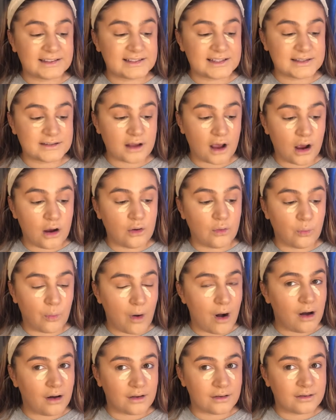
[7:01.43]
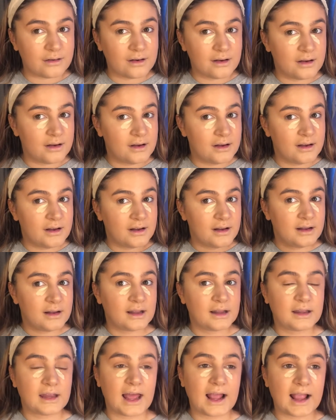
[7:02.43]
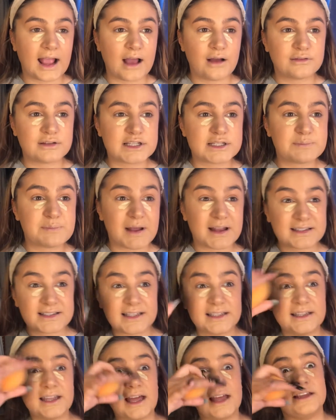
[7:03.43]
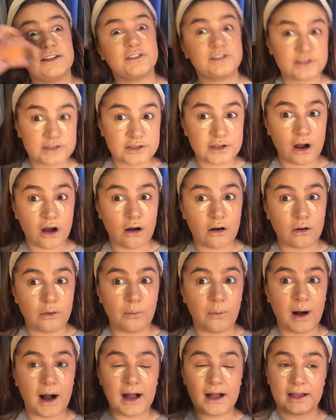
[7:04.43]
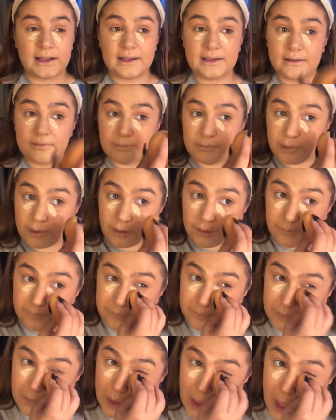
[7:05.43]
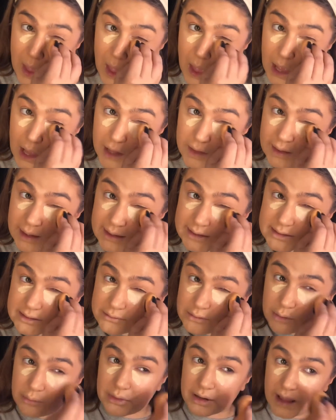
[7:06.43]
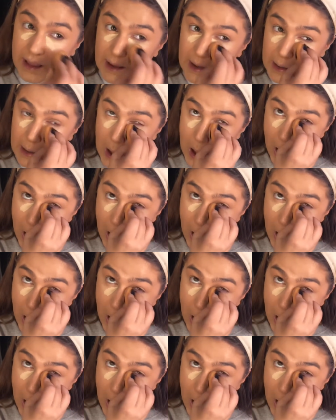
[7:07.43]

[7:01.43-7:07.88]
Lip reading: is 01. Like, I was expecting, like, stark white, but that isn't what we're getting.